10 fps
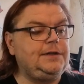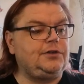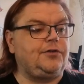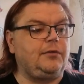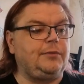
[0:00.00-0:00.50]

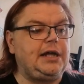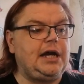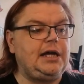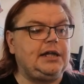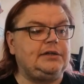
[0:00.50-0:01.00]
Nothing wrong with
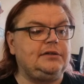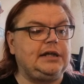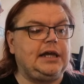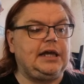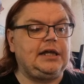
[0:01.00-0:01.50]
that.
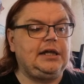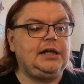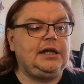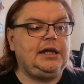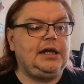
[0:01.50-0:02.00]

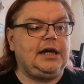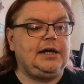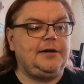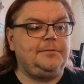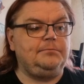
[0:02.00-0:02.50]

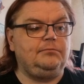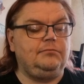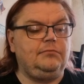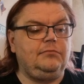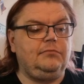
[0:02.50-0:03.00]
And